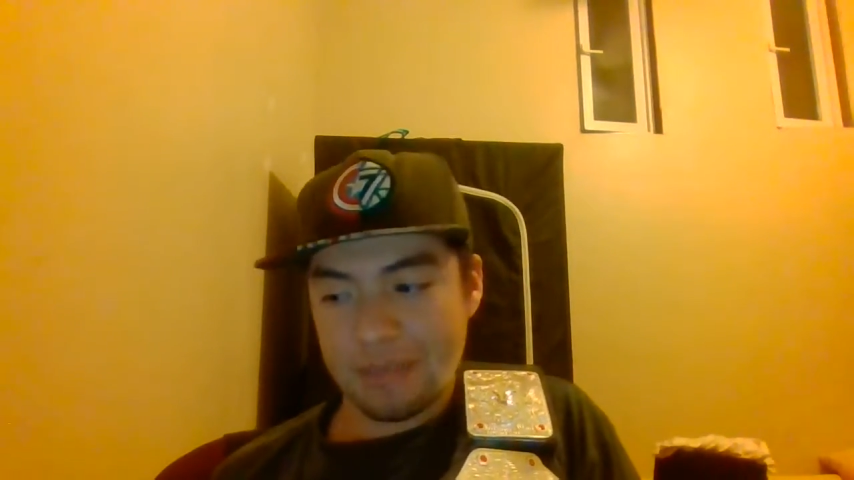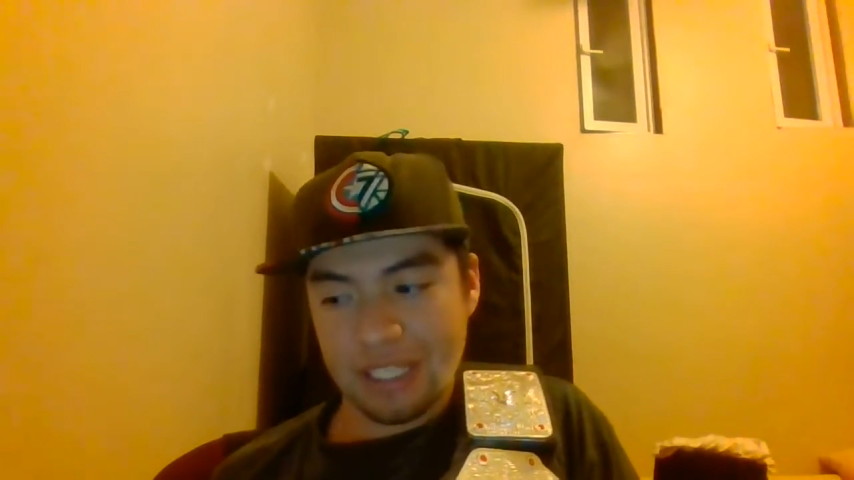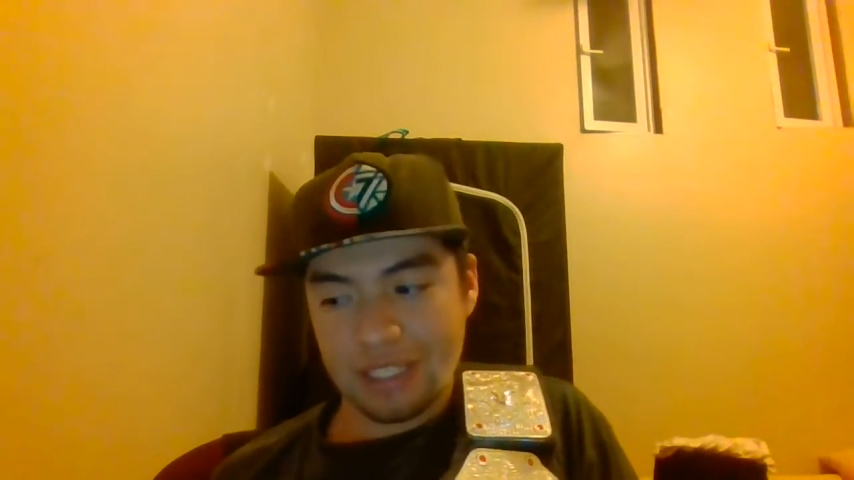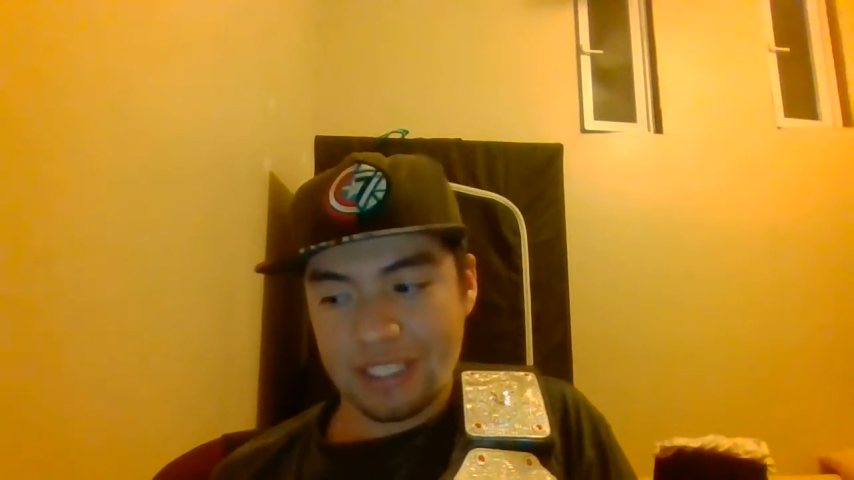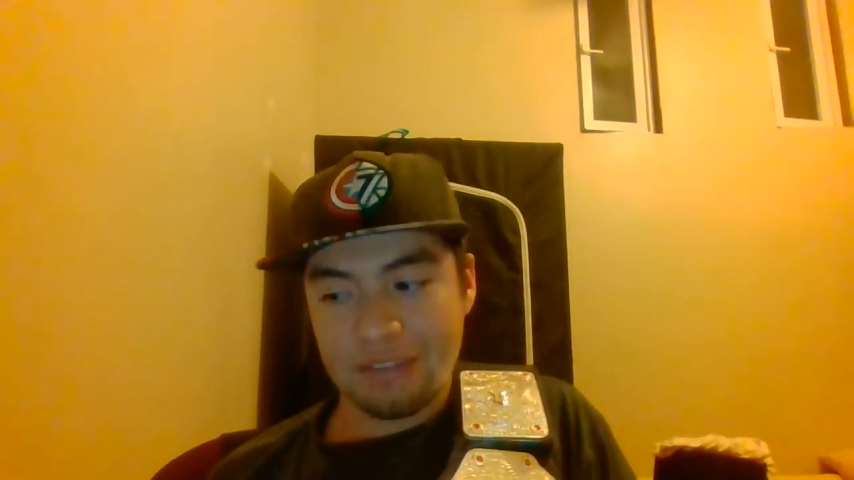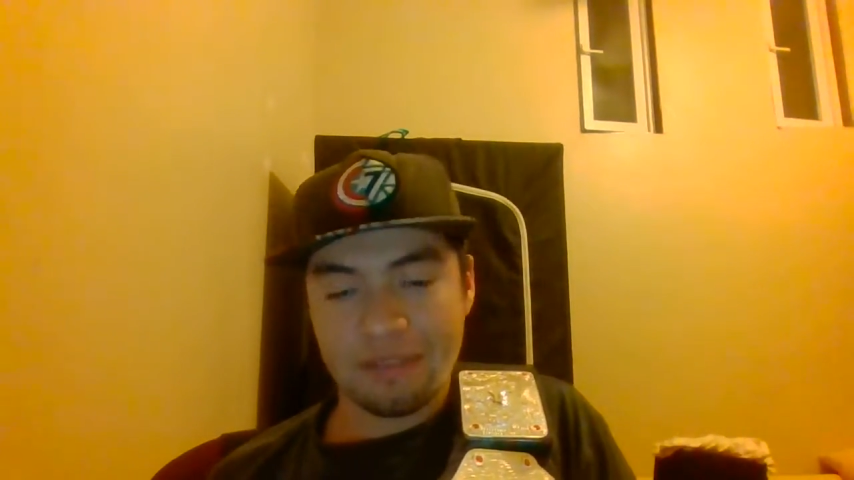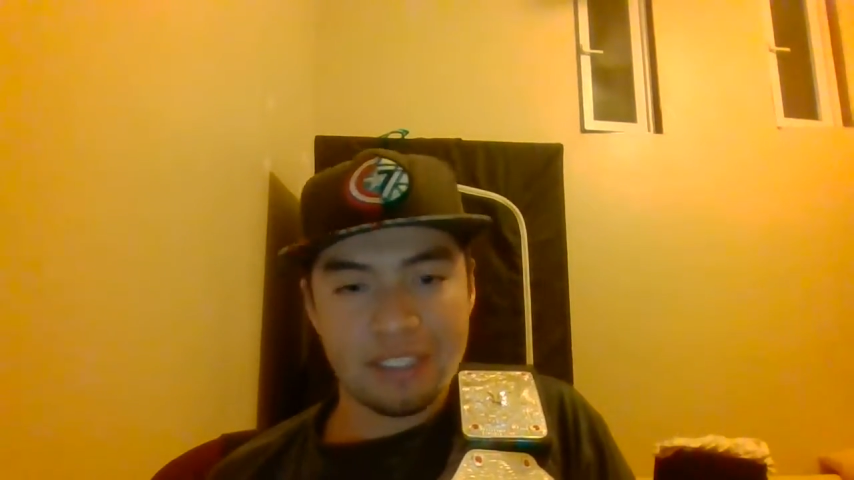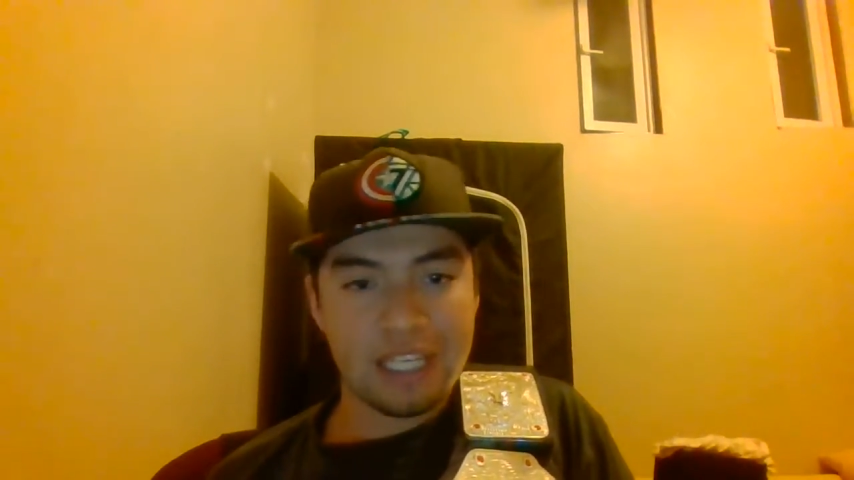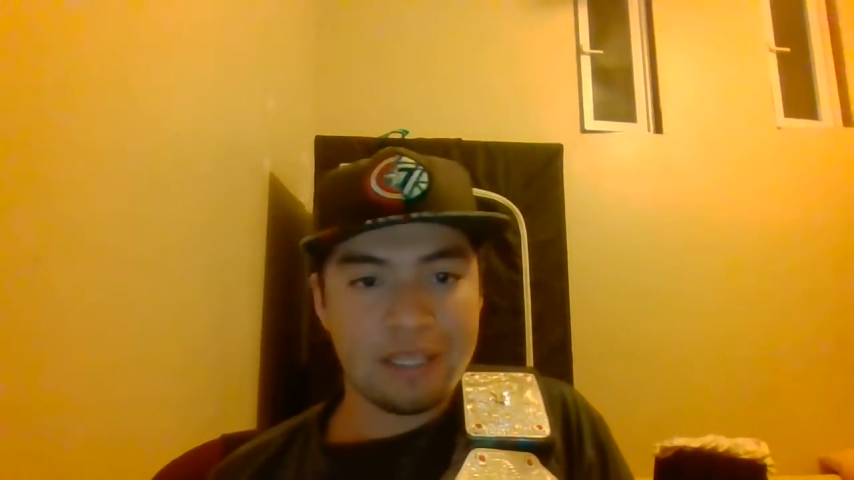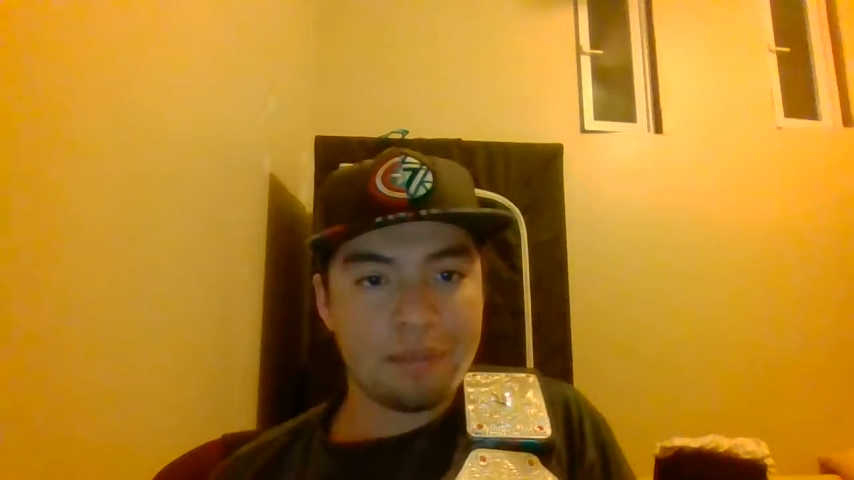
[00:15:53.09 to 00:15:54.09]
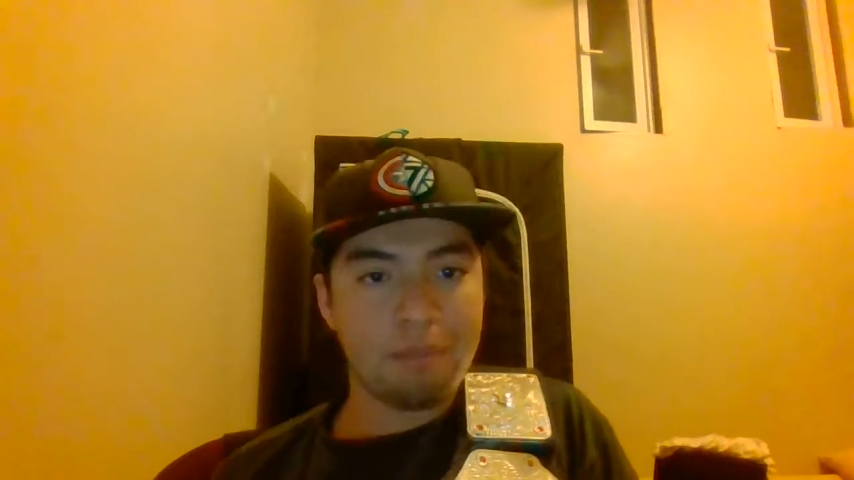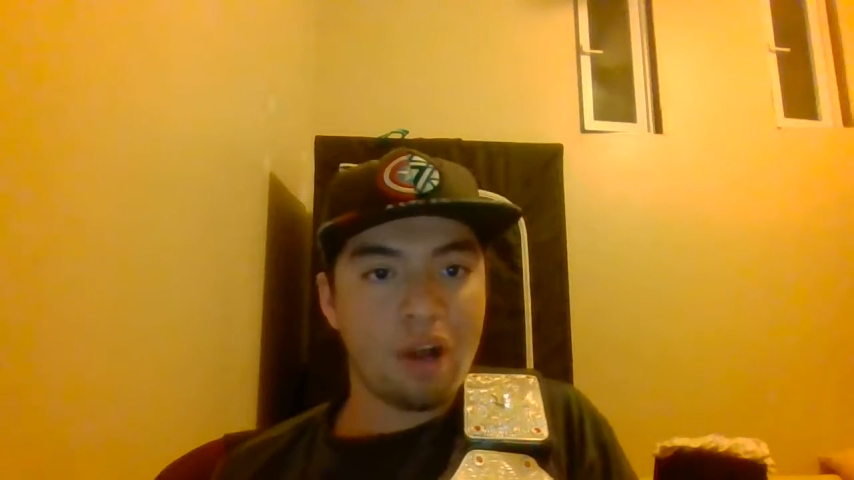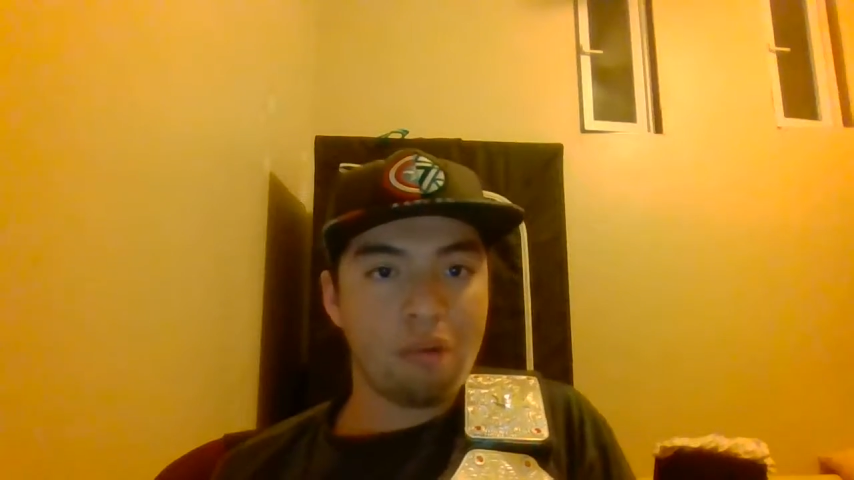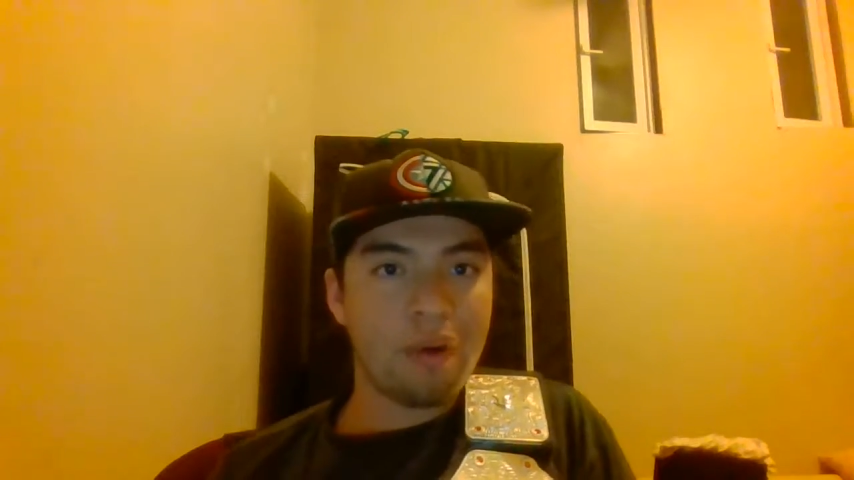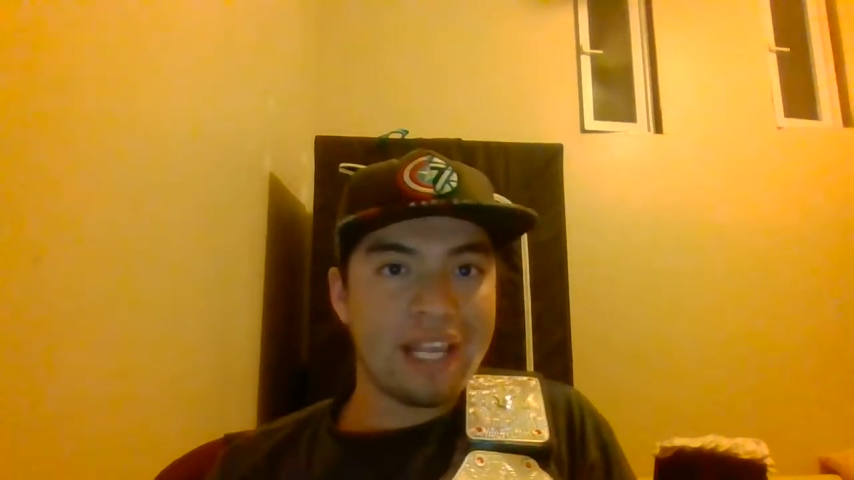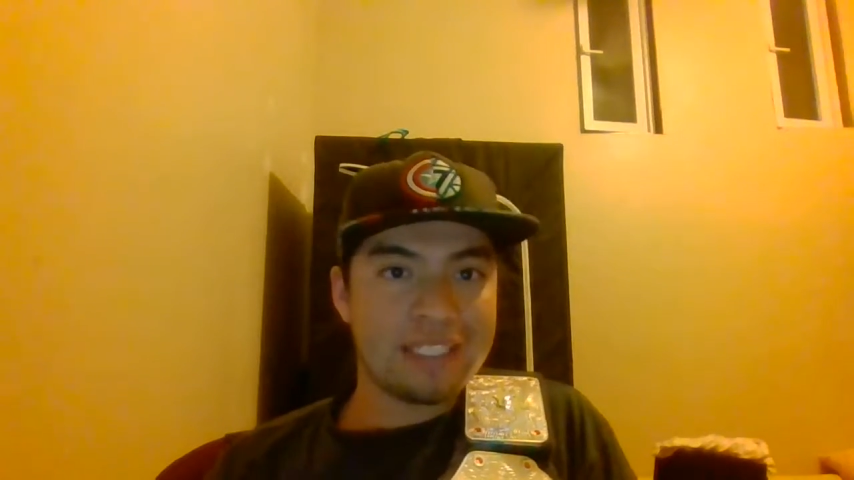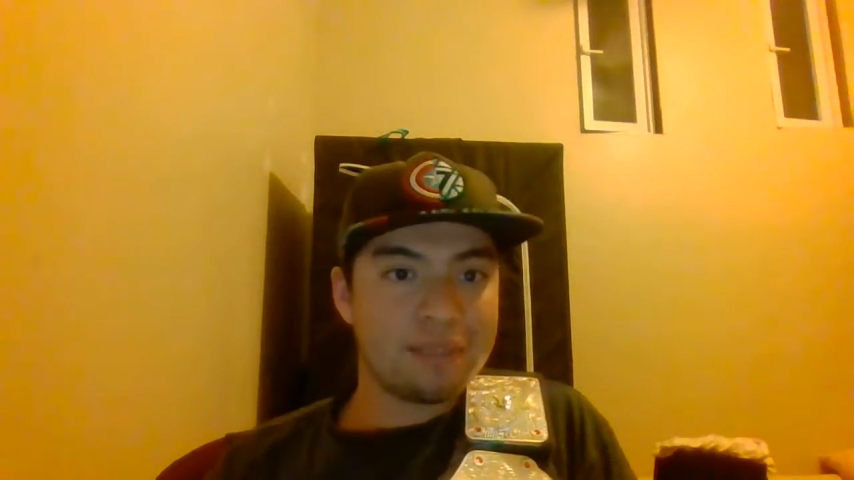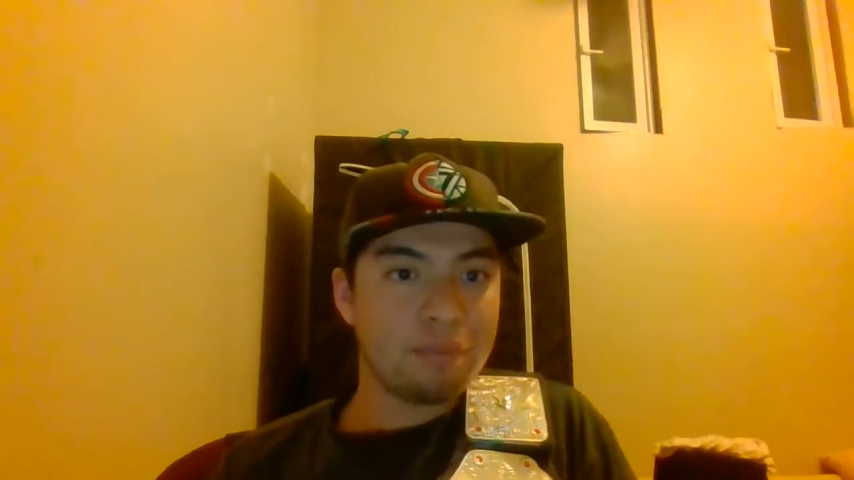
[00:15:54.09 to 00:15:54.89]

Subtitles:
and I definitely like Mallrats